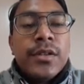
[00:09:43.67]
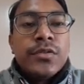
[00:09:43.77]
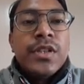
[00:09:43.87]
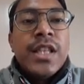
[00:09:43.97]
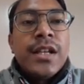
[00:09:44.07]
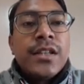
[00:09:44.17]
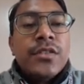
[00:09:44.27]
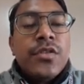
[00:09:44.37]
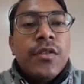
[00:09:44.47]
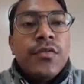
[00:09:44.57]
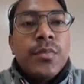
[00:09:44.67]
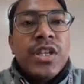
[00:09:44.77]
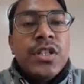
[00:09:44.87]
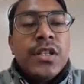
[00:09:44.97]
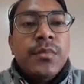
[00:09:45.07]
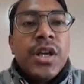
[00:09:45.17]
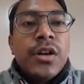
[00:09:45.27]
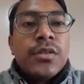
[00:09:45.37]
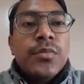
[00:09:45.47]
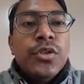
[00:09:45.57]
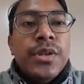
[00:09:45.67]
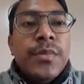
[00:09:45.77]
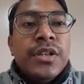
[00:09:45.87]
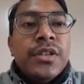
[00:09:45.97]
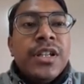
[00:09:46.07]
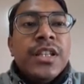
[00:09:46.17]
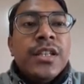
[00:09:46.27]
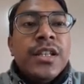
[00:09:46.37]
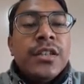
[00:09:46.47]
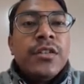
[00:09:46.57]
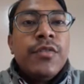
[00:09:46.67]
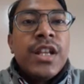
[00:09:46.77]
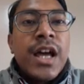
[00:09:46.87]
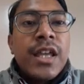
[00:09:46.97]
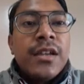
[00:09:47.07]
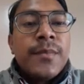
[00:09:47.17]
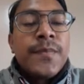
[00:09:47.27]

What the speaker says: So in that case you have to mention because both the birth rate and the death rate were high,